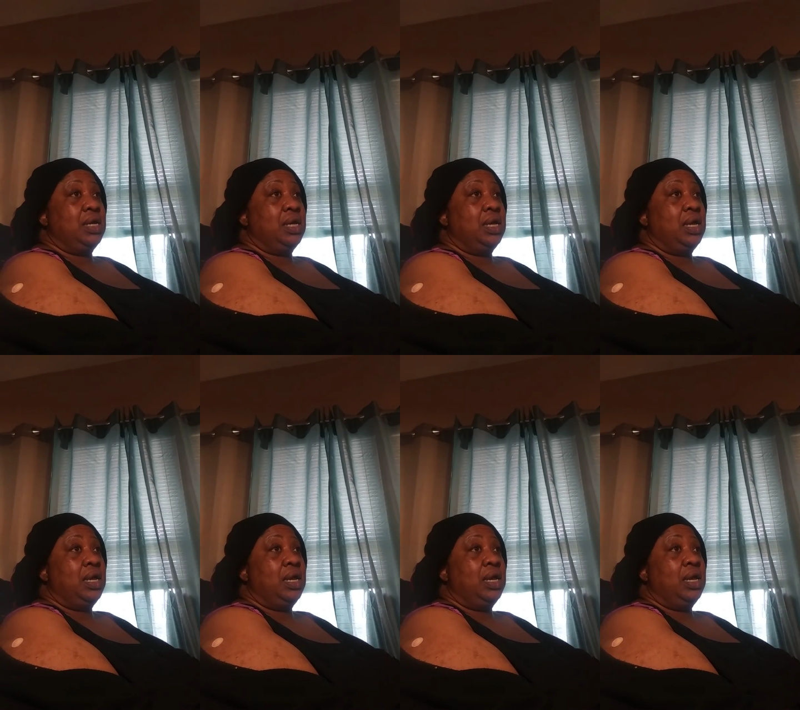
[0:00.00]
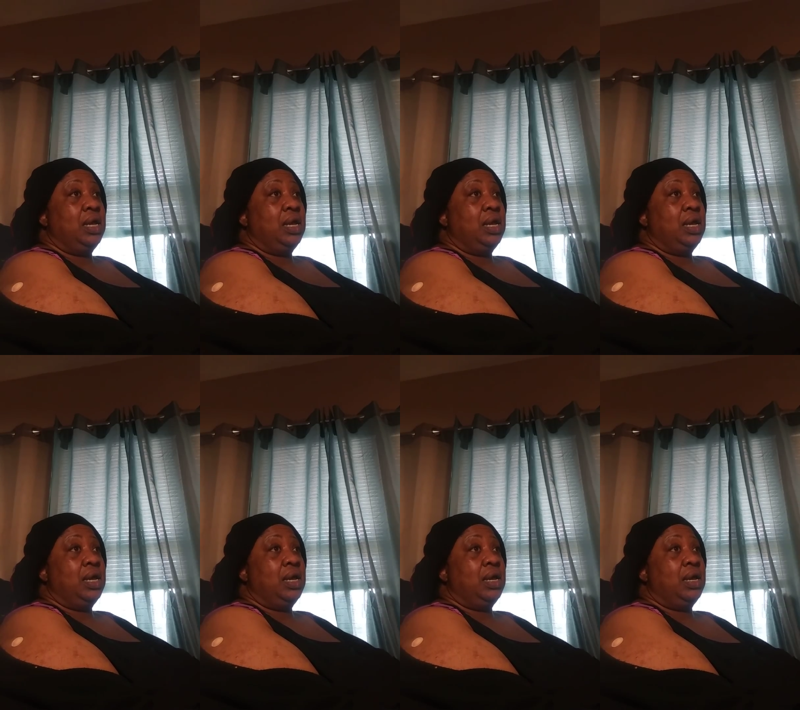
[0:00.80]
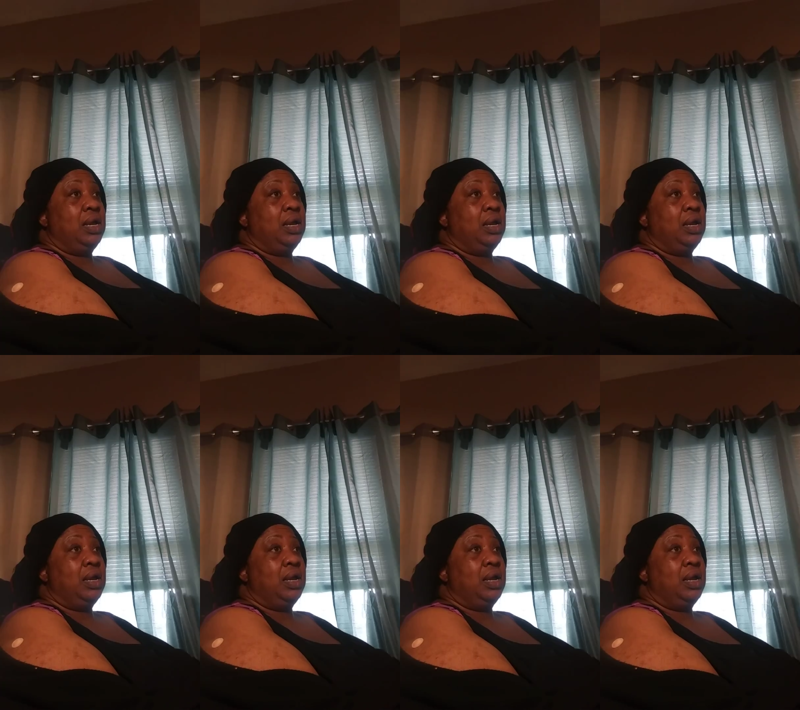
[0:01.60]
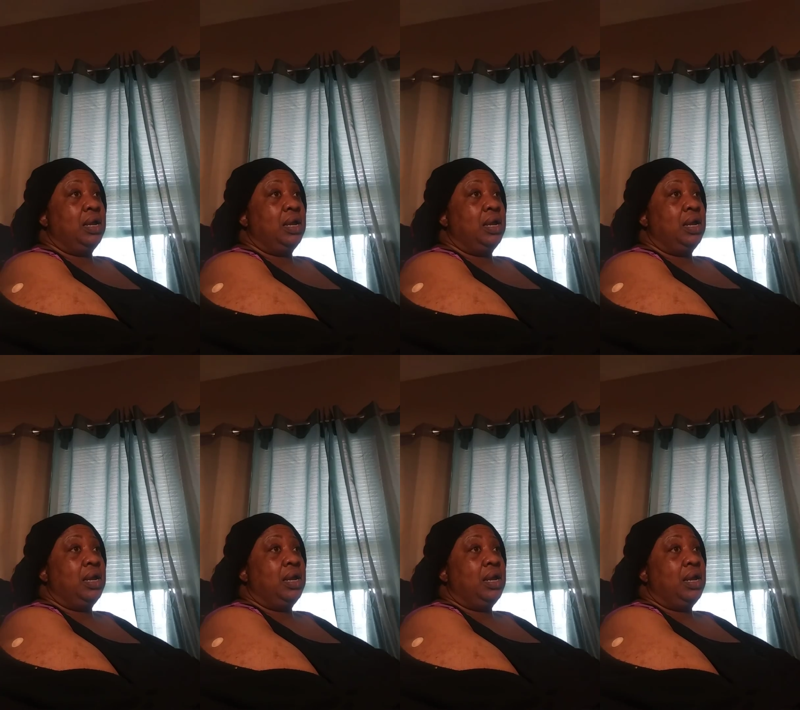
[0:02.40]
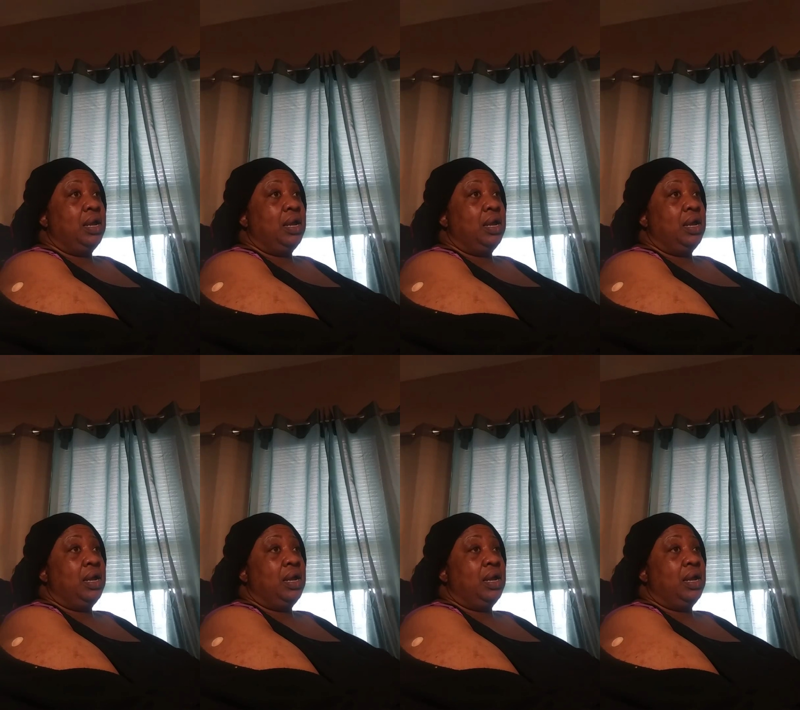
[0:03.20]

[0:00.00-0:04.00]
(silence)